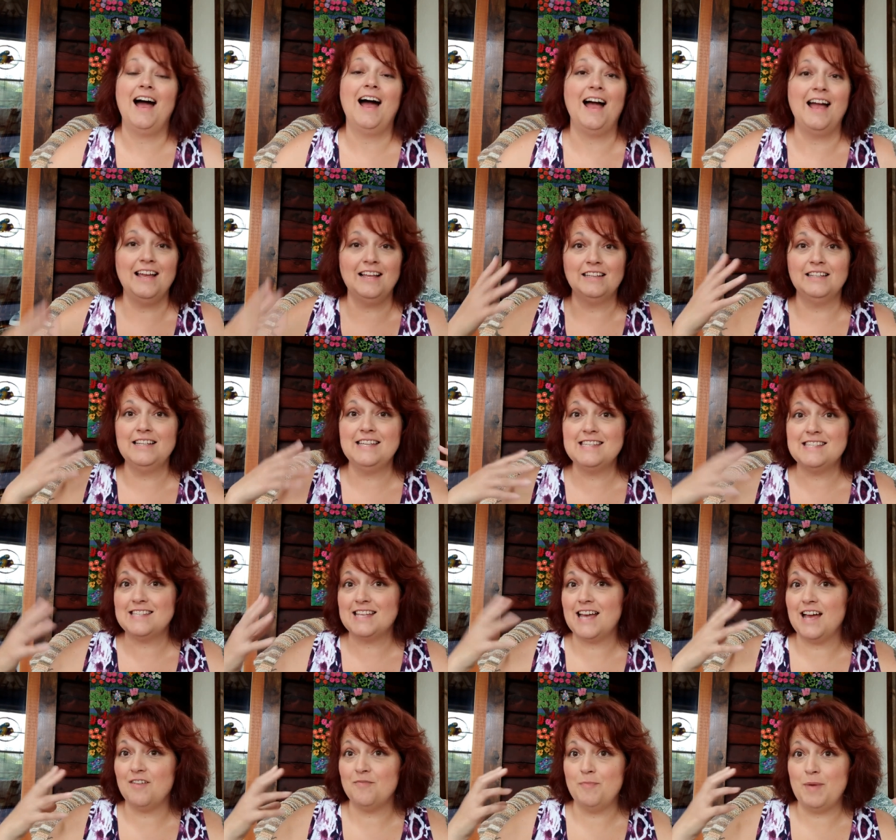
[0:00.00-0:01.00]
I at least
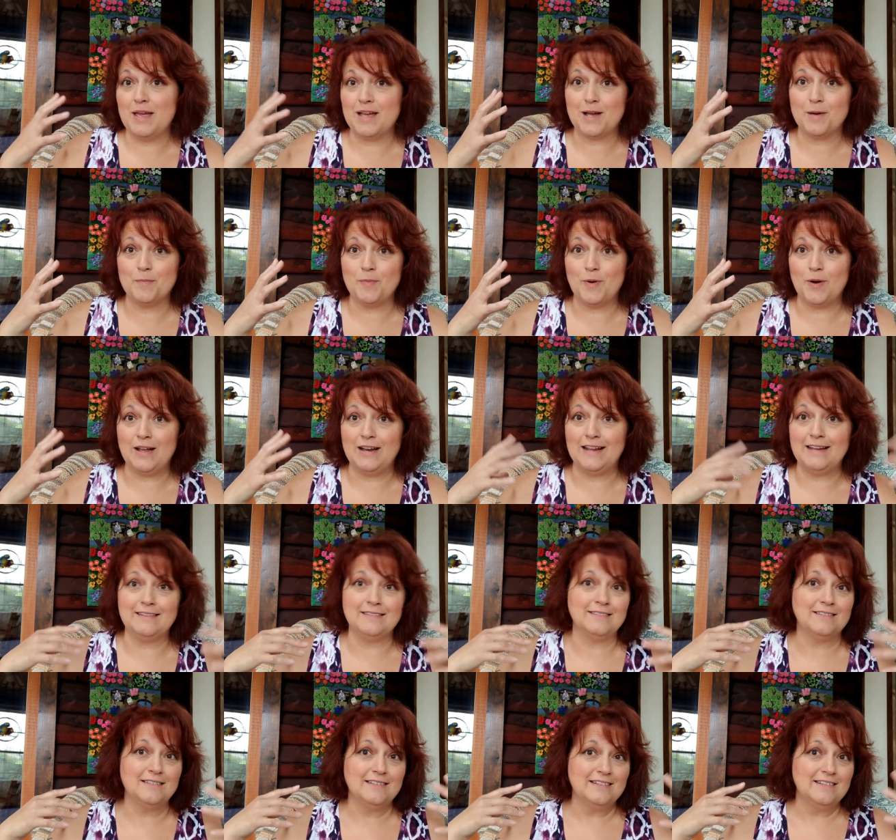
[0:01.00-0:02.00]
have makeup on
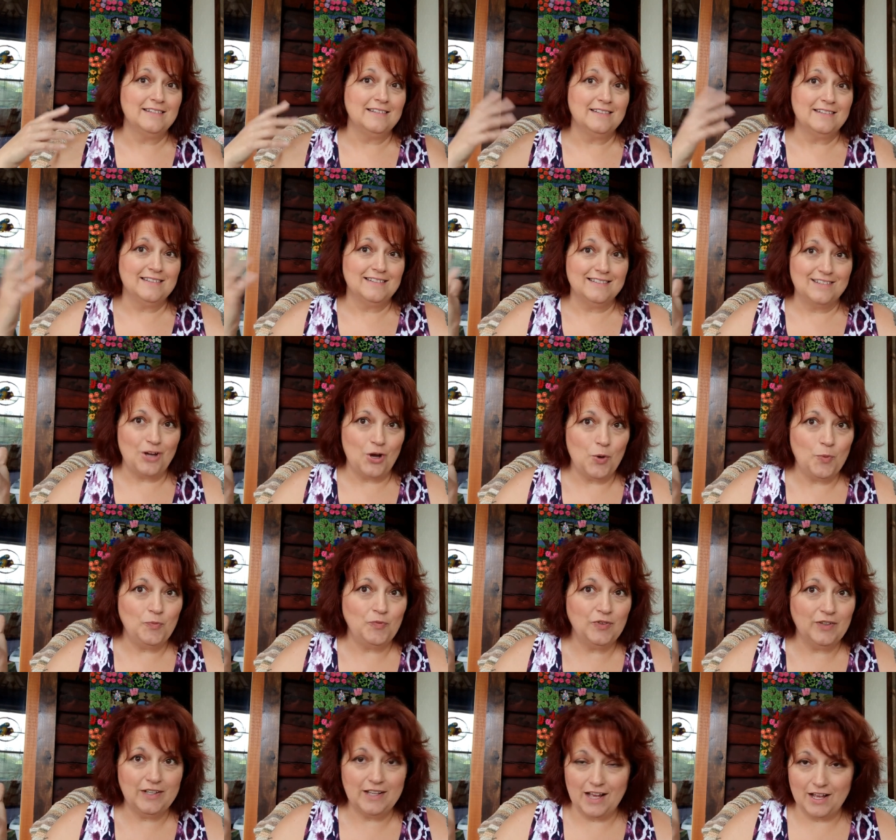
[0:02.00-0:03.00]
and
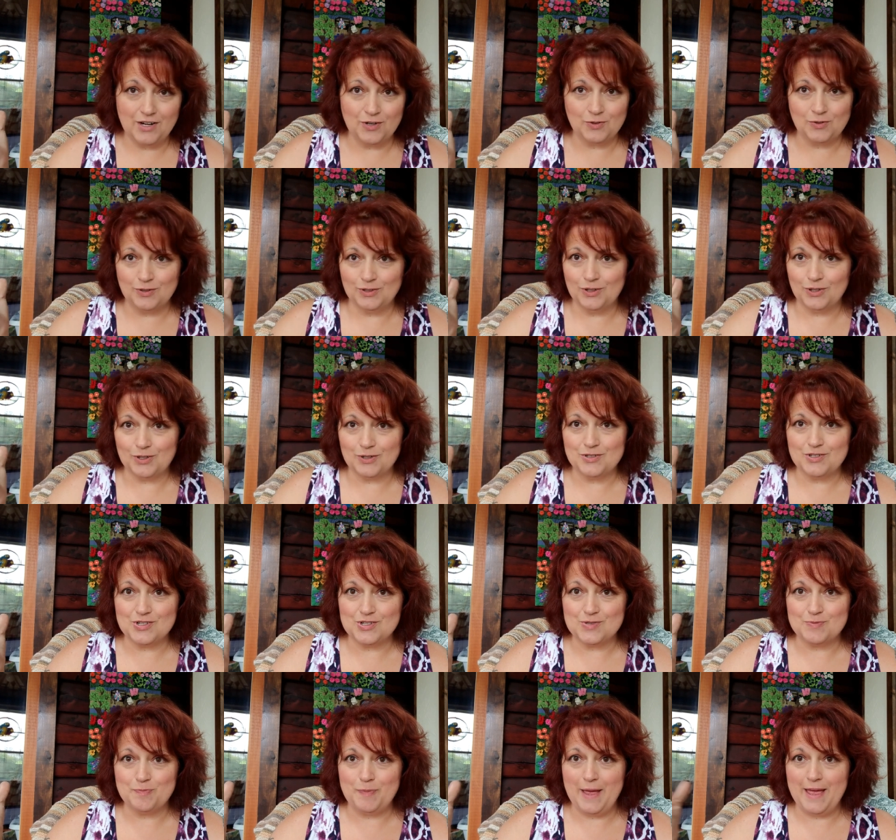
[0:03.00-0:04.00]
hopefully I don't look
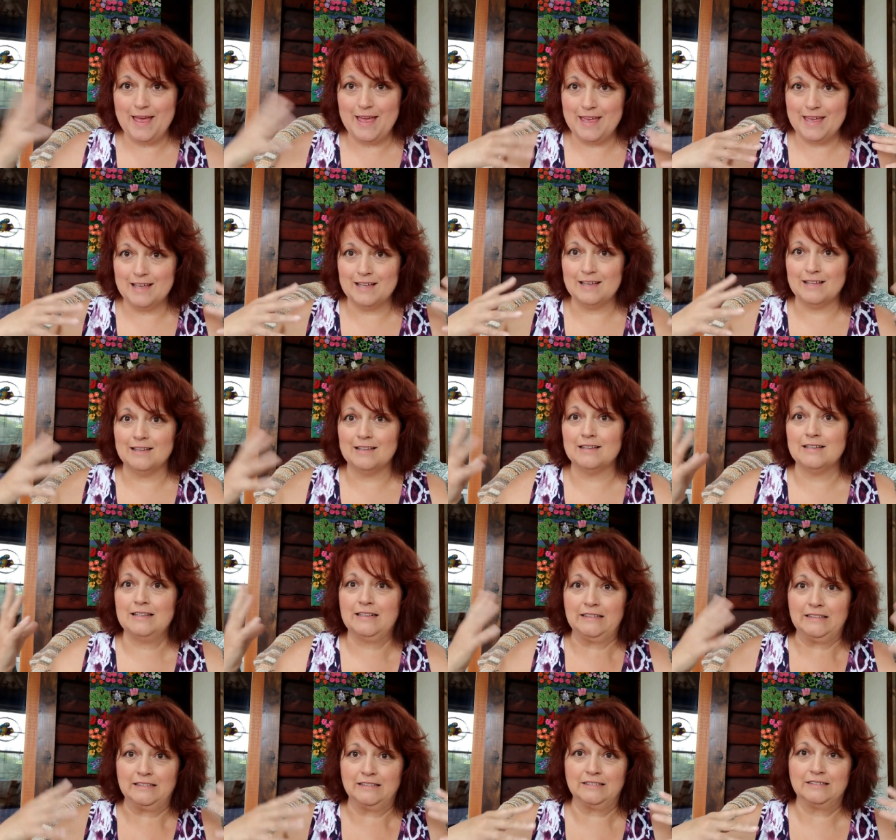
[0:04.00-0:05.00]
just pale
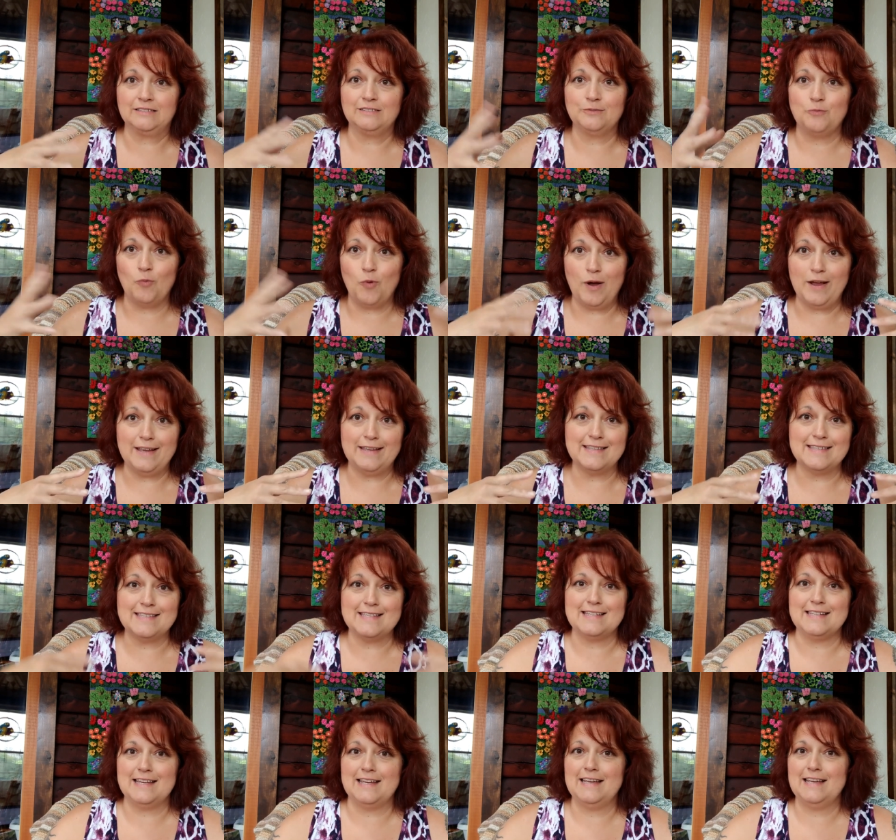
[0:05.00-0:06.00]
and white
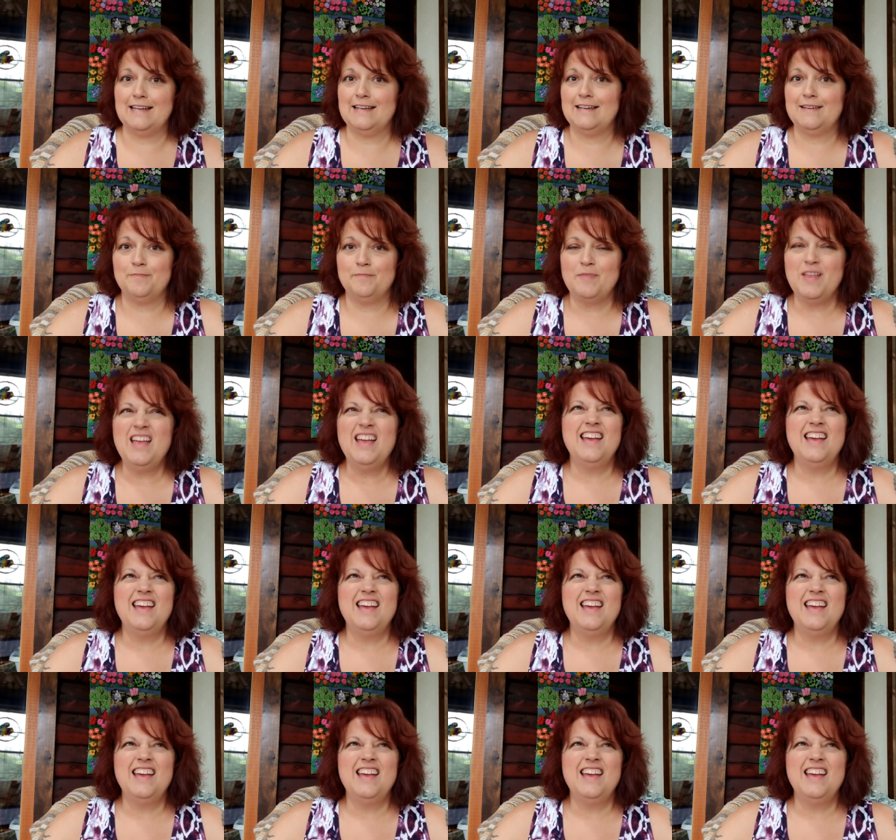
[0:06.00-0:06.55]
today.